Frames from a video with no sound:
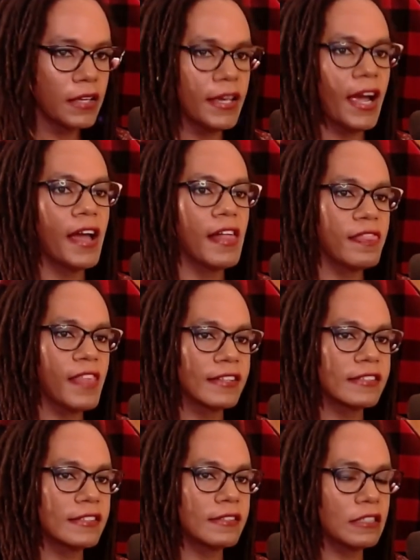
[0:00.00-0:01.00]
yeah,
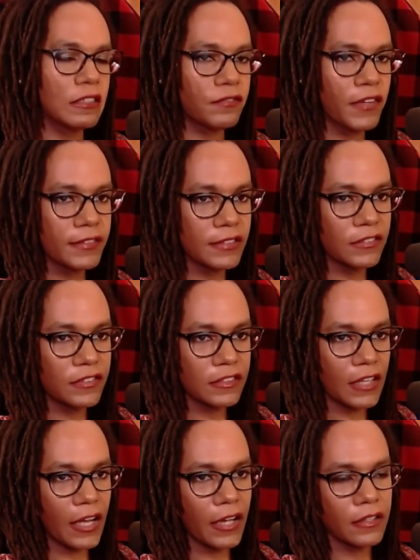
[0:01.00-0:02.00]
that defensive
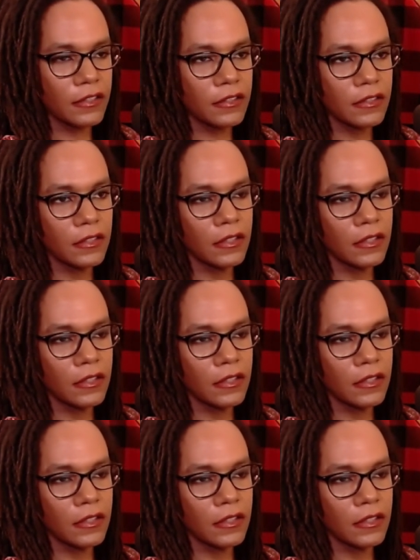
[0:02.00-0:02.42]
style